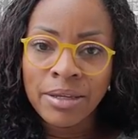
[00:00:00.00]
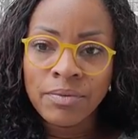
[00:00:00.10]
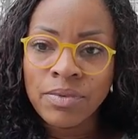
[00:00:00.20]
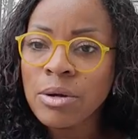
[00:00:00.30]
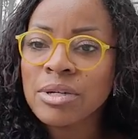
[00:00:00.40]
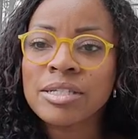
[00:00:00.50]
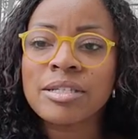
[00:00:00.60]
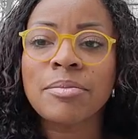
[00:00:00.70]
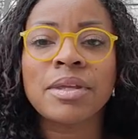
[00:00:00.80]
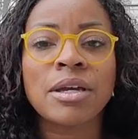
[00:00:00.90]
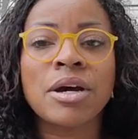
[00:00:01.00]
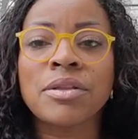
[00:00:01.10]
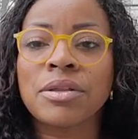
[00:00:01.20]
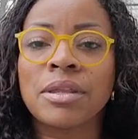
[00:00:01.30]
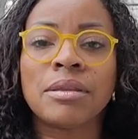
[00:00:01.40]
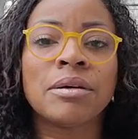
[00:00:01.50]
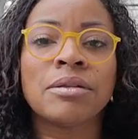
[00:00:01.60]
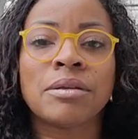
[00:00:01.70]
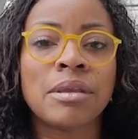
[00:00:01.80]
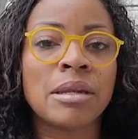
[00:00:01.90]
There is something other
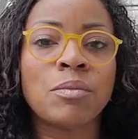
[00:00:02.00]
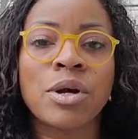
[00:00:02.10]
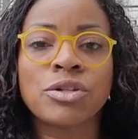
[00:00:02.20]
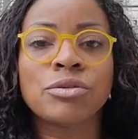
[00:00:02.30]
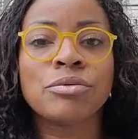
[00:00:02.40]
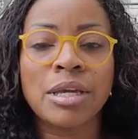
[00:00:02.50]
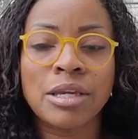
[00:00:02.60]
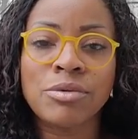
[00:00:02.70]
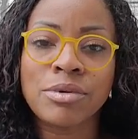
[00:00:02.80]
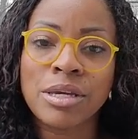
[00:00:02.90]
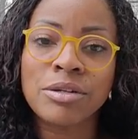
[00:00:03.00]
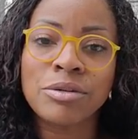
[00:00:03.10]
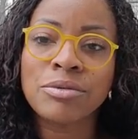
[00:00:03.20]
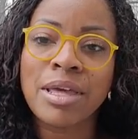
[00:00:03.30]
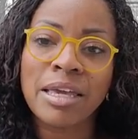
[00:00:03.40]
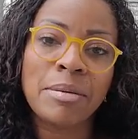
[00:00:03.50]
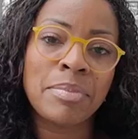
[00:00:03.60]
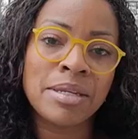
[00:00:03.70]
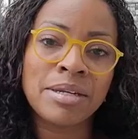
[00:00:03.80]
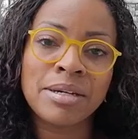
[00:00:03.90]
than what you think you can do that can
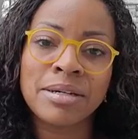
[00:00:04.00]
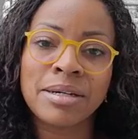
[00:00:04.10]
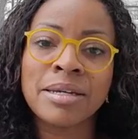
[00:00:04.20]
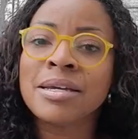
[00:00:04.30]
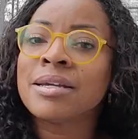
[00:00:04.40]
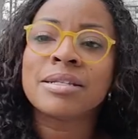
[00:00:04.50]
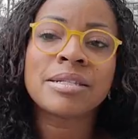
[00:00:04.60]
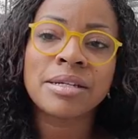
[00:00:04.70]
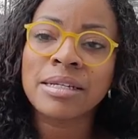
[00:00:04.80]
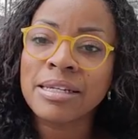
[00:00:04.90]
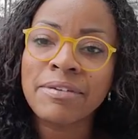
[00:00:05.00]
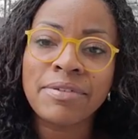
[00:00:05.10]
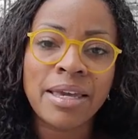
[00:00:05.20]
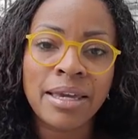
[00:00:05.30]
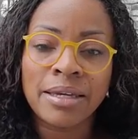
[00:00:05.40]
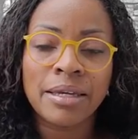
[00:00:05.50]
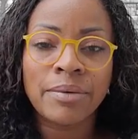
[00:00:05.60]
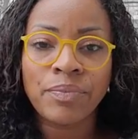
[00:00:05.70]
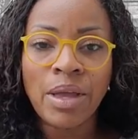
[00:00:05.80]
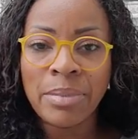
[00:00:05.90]
be done to eliminate
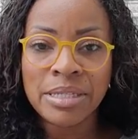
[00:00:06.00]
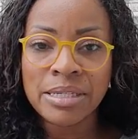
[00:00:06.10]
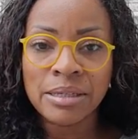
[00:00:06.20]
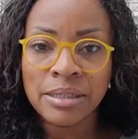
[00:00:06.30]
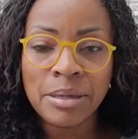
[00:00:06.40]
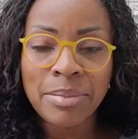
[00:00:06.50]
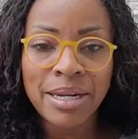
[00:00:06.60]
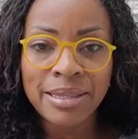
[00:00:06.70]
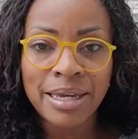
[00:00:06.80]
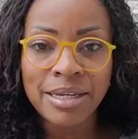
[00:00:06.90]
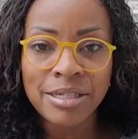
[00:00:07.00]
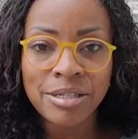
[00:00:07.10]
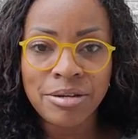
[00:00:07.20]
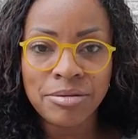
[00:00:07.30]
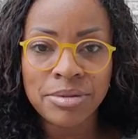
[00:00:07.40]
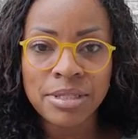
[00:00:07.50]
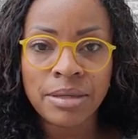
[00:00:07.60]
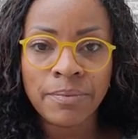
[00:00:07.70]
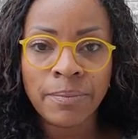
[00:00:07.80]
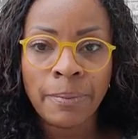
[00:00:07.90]
that excuse.
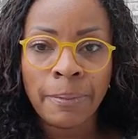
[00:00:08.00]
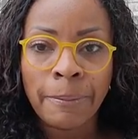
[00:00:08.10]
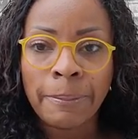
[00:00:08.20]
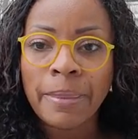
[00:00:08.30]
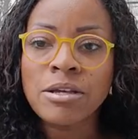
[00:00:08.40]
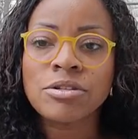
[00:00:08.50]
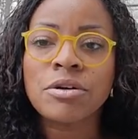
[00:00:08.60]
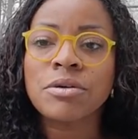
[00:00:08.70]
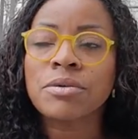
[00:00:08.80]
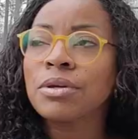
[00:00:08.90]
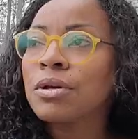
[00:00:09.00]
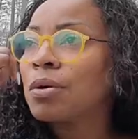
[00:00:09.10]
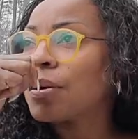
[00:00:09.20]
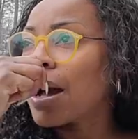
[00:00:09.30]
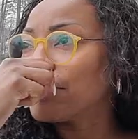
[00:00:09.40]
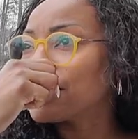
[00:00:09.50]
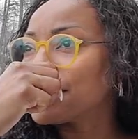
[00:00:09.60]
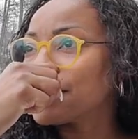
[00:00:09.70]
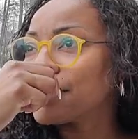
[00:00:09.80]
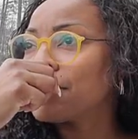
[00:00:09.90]
And so, I'm
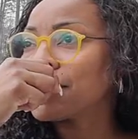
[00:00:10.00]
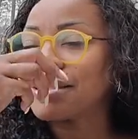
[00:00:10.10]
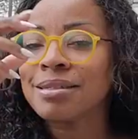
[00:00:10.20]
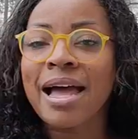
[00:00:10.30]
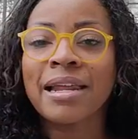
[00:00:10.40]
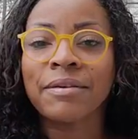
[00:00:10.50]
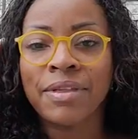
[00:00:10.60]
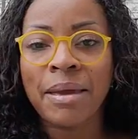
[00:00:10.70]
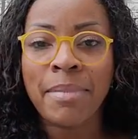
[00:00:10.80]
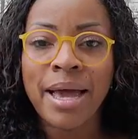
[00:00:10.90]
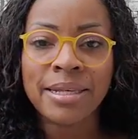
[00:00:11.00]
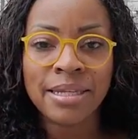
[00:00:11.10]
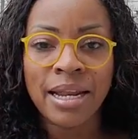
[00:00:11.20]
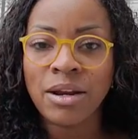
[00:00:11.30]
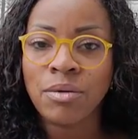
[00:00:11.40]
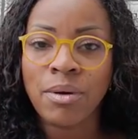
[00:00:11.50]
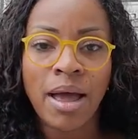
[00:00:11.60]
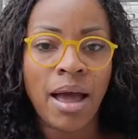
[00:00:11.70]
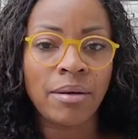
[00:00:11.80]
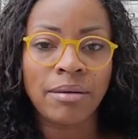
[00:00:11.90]
just not of that mindset.
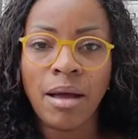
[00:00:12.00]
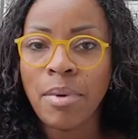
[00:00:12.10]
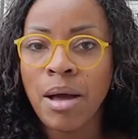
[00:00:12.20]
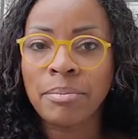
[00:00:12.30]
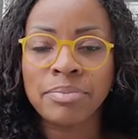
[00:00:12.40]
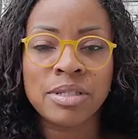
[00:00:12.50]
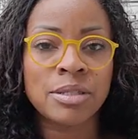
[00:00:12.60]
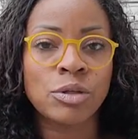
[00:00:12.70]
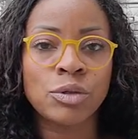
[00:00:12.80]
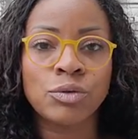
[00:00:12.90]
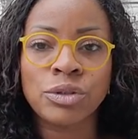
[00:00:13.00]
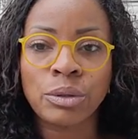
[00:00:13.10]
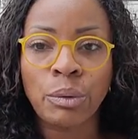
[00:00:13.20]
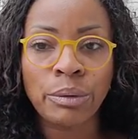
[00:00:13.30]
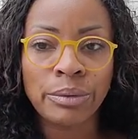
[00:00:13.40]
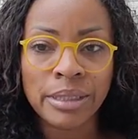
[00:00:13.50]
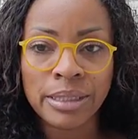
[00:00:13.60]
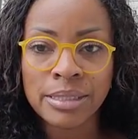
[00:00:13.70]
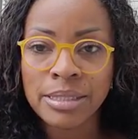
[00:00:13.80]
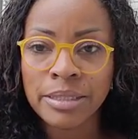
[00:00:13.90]
I'm solution
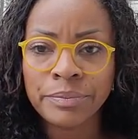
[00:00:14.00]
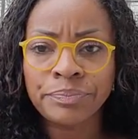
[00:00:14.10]
oriented.